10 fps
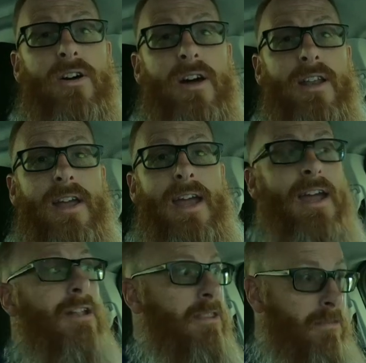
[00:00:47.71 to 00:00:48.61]
on
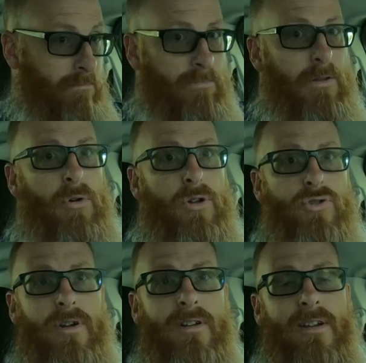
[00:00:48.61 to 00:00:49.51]
and the ball
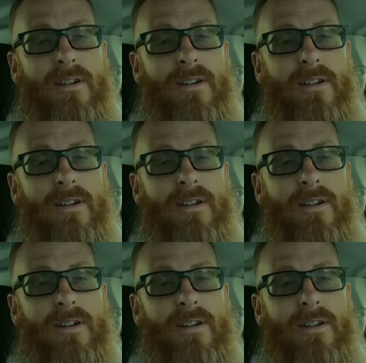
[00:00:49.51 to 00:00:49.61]
joint